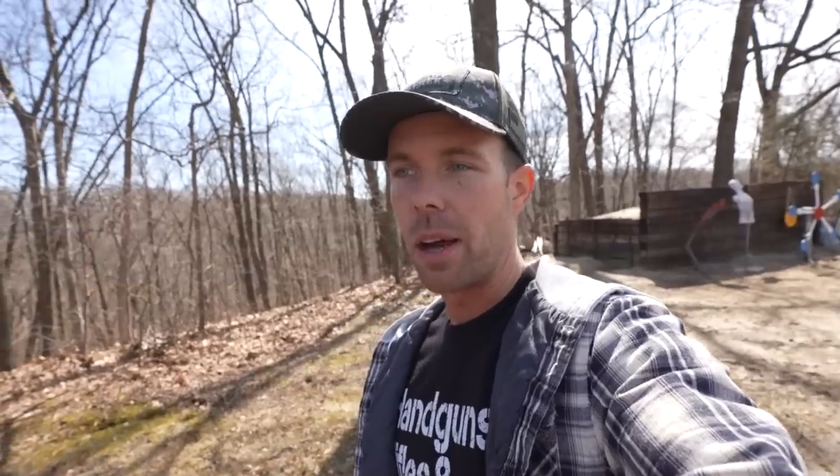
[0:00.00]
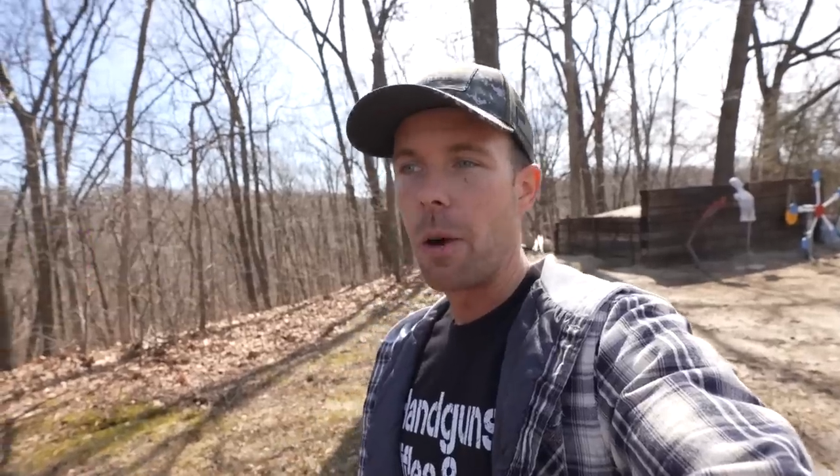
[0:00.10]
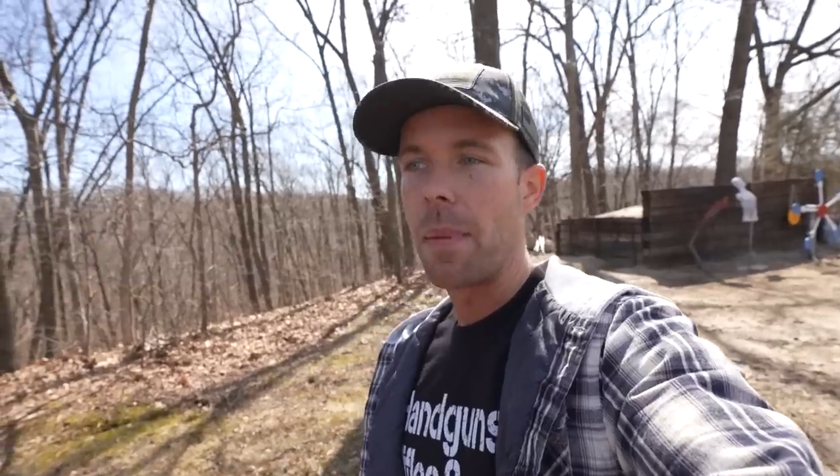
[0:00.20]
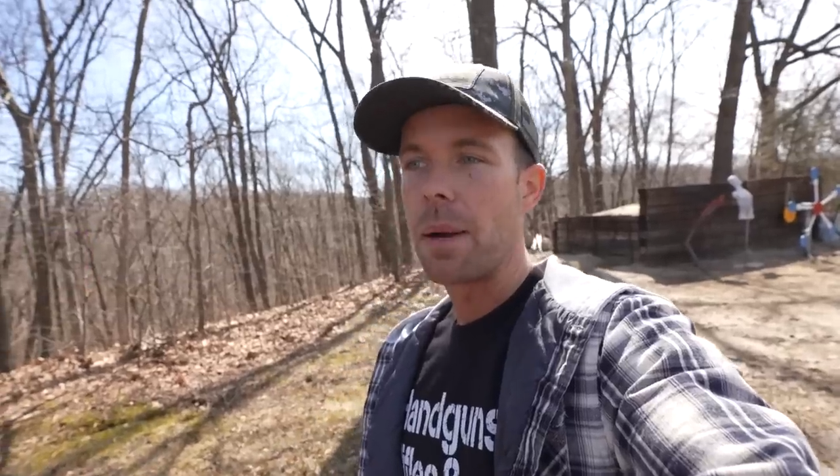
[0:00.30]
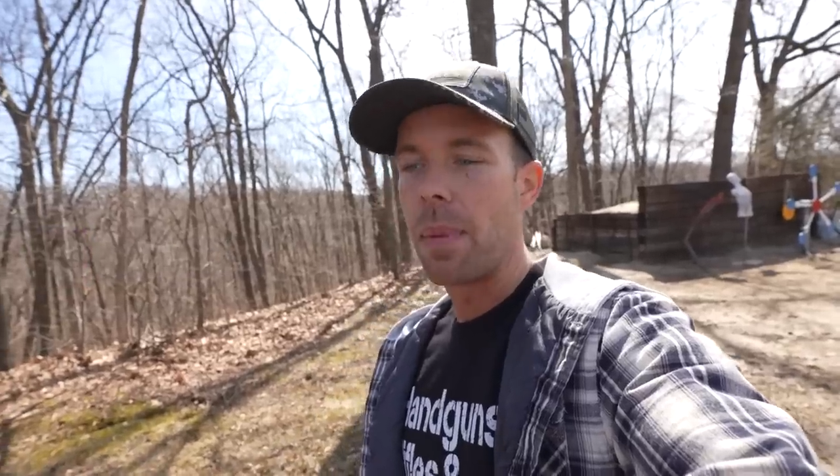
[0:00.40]

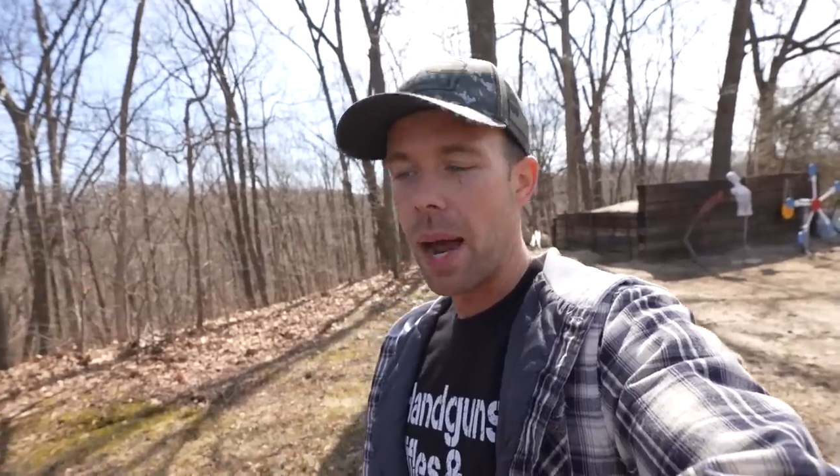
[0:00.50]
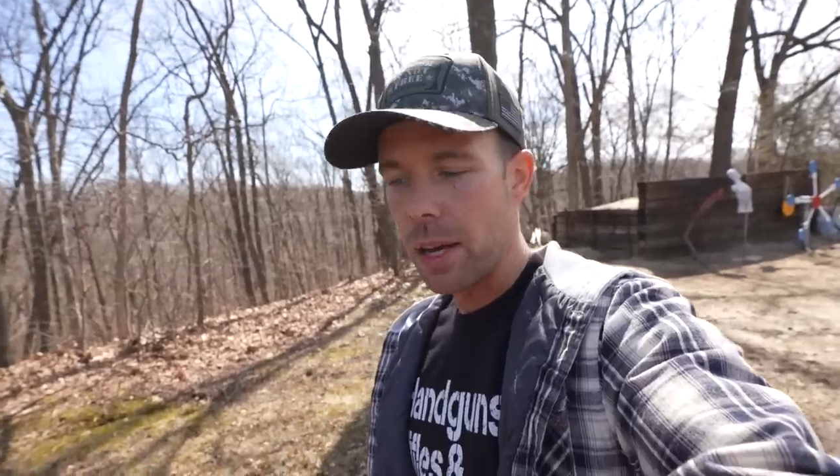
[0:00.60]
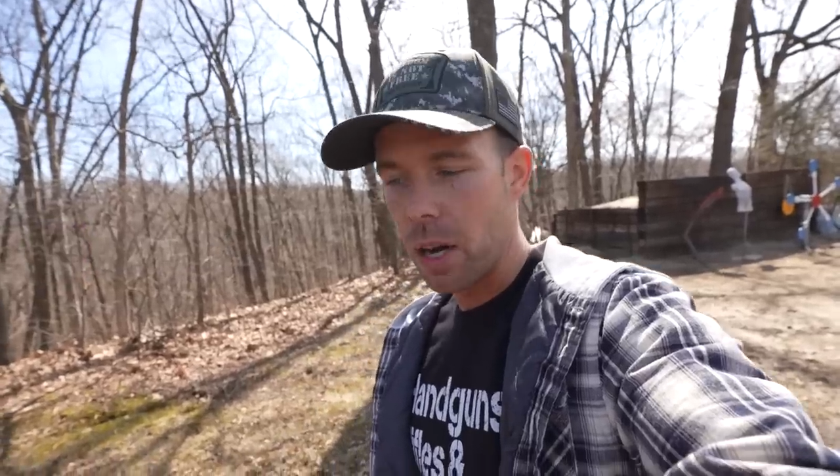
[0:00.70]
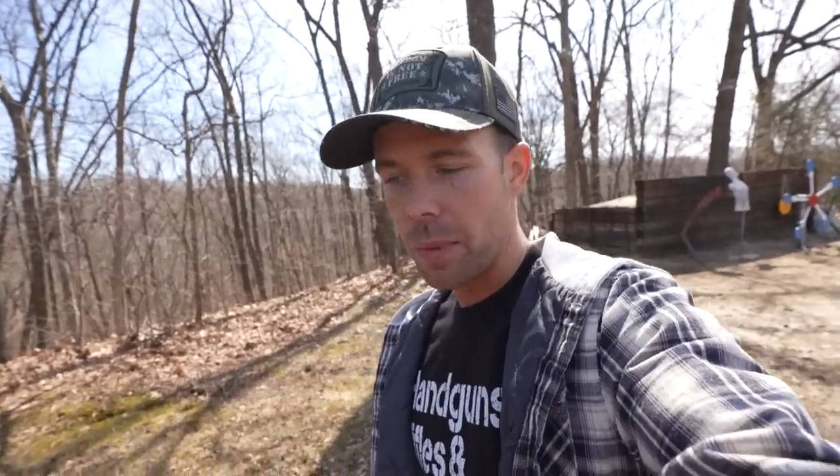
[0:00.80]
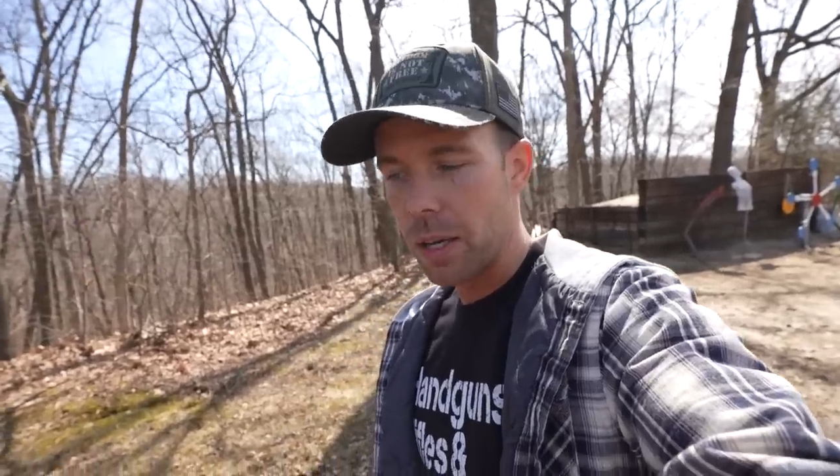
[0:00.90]
homemade
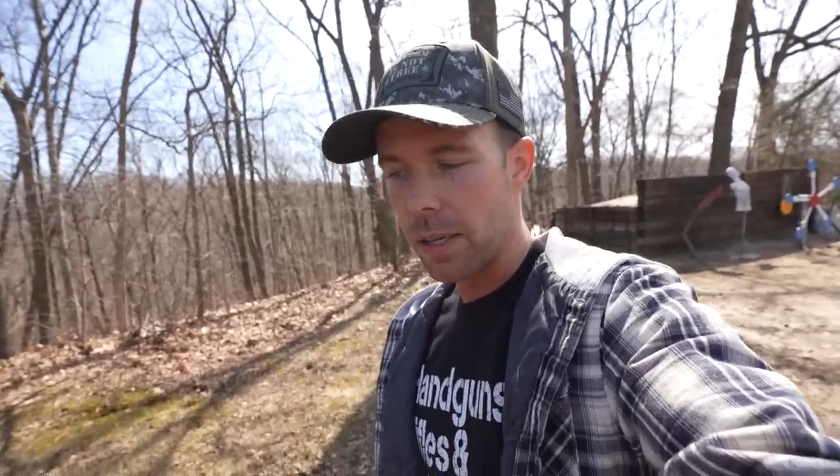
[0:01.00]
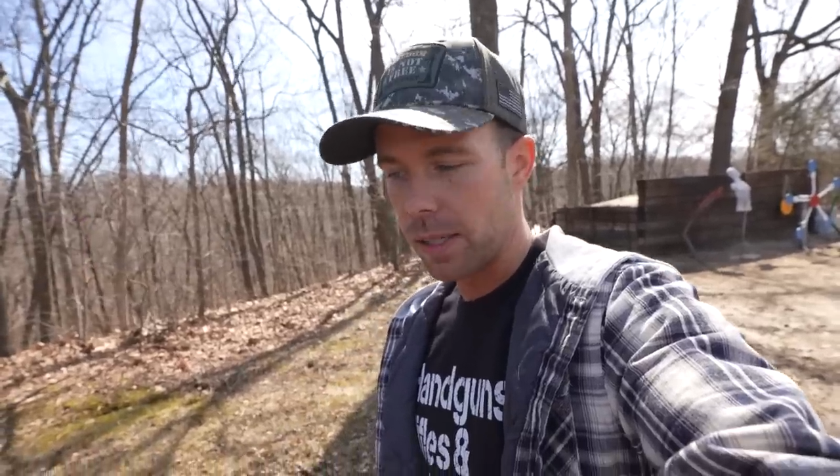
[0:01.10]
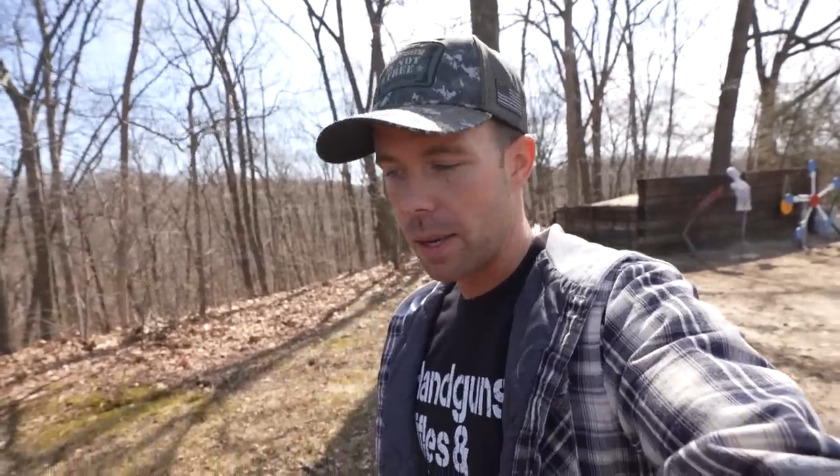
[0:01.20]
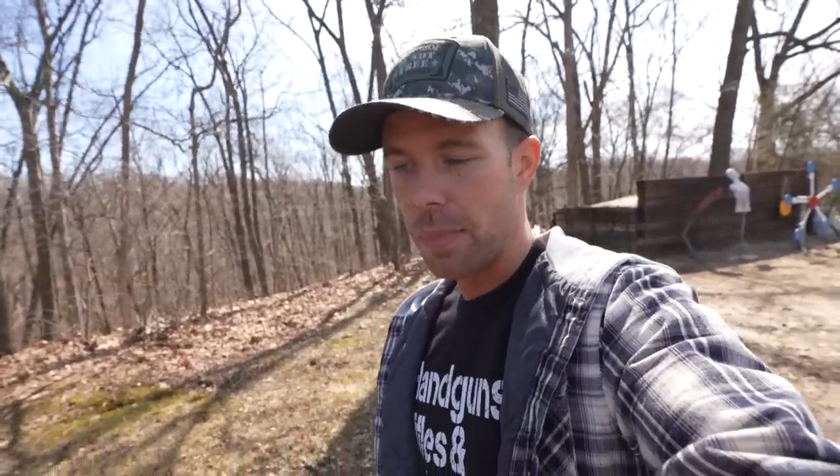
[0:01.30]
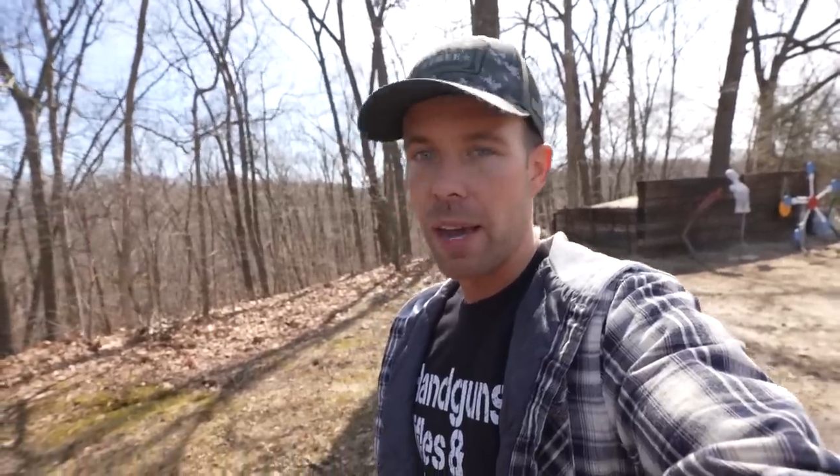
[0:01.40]
body armor
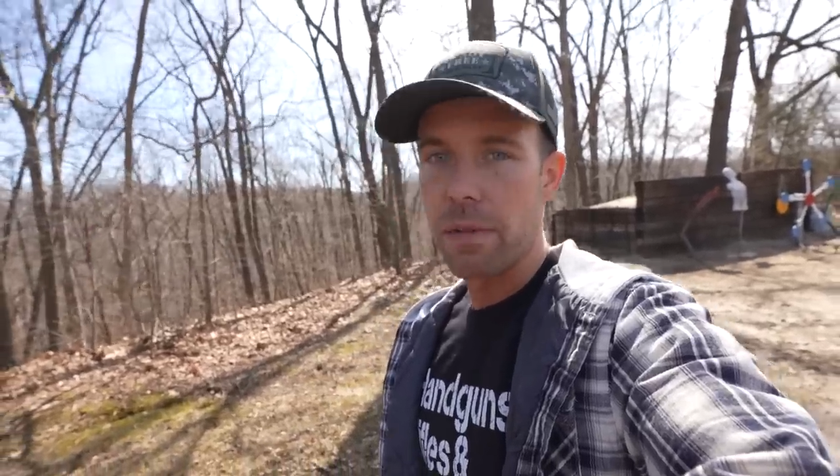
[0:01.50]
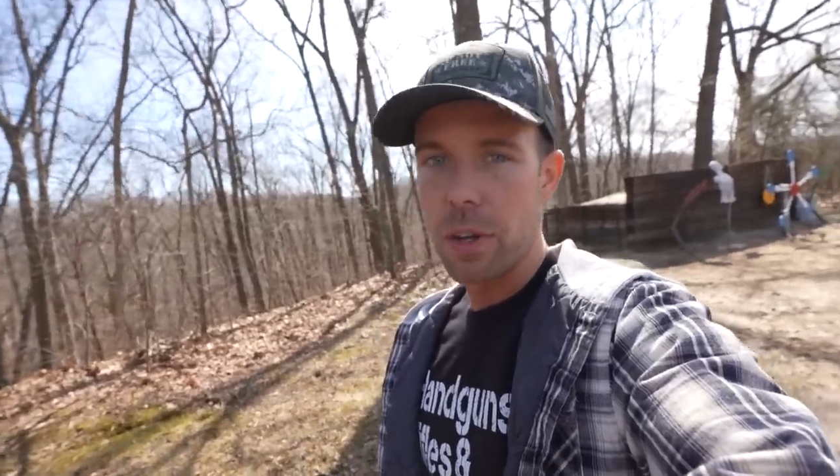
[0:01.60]
sent by